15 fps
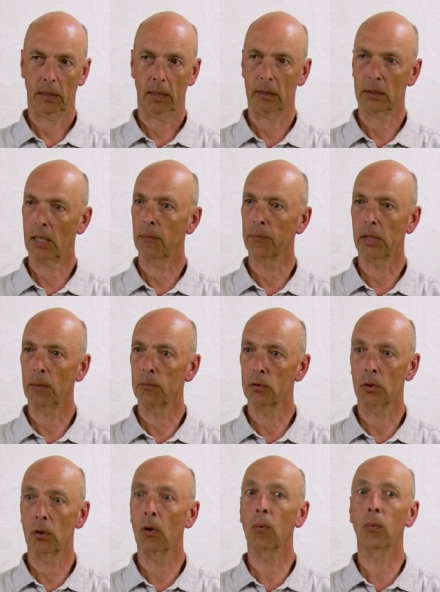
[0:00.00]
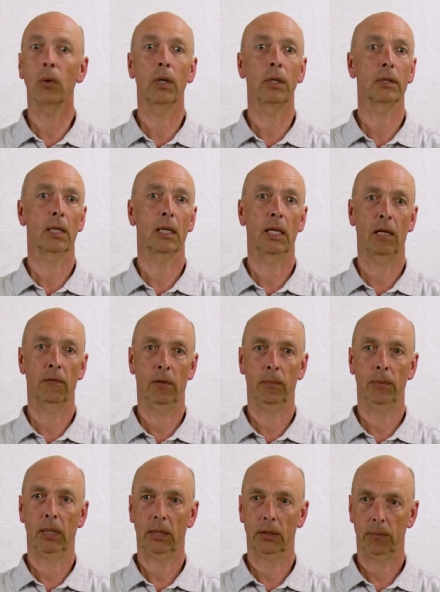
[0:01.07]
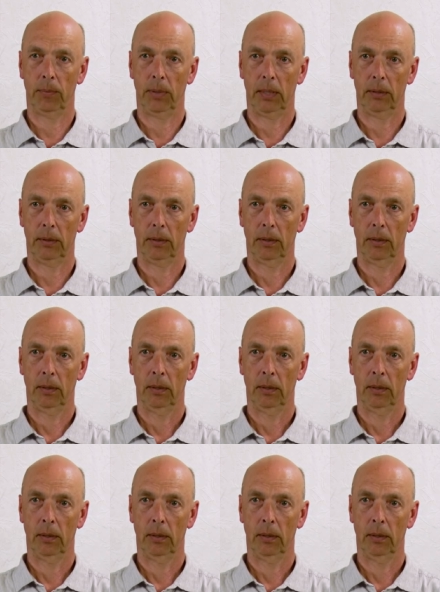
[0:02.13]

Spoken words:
And sometimes no words can ever be expressed.